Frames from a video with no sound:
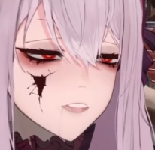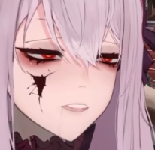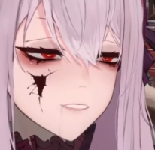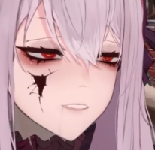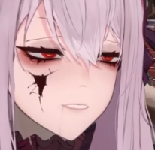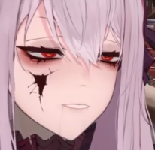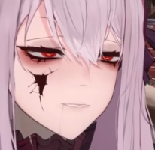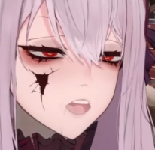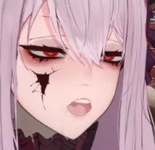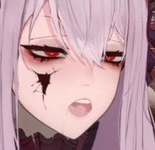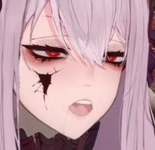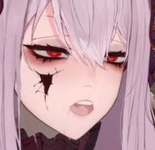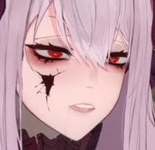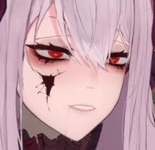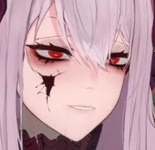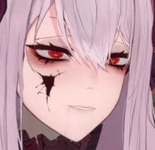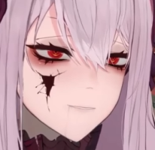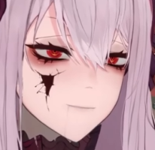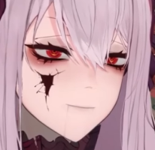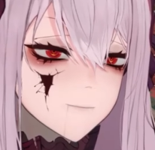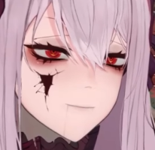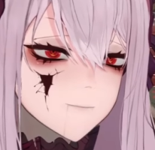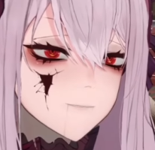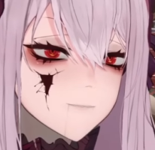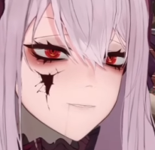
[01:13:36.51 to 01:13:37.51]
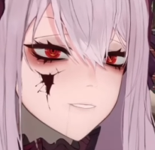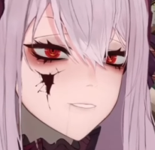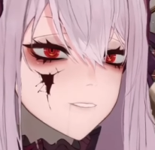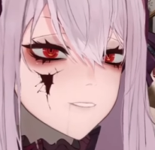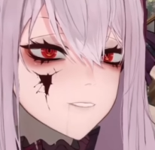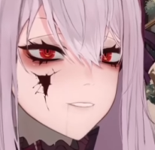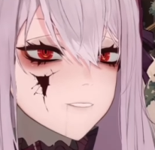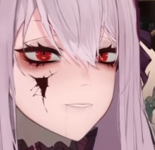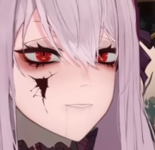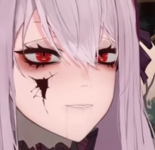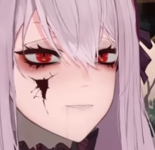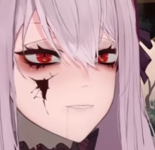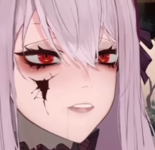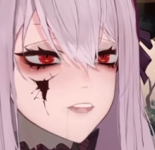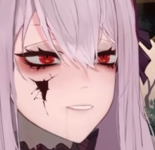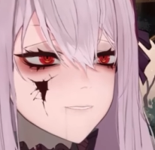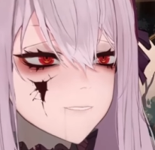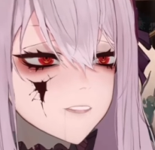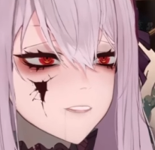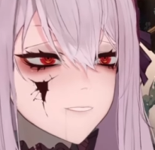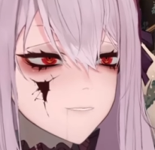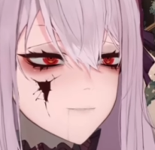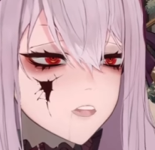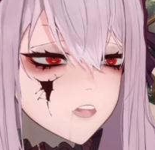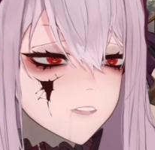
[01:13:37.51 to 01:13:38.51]
Okay. This
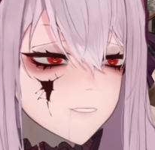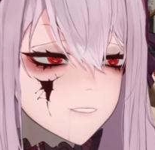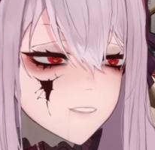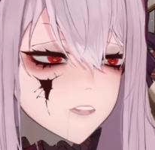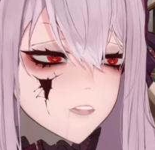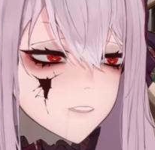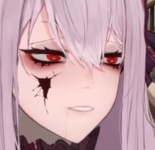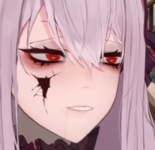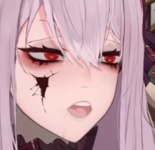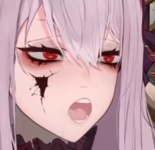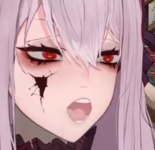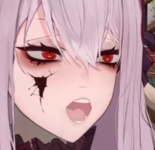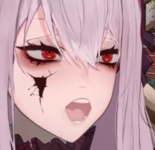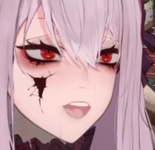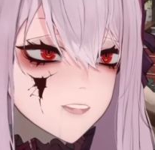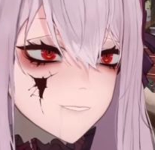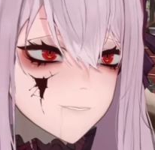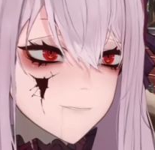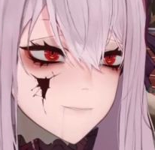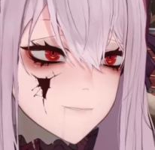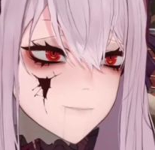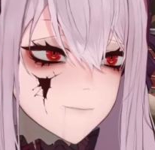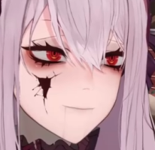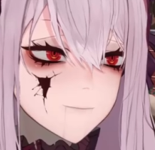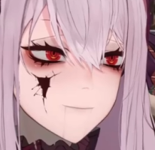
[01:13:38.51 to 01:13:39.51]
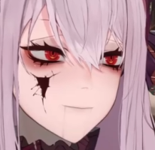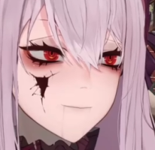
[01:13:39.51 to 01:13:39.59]
is for you guys.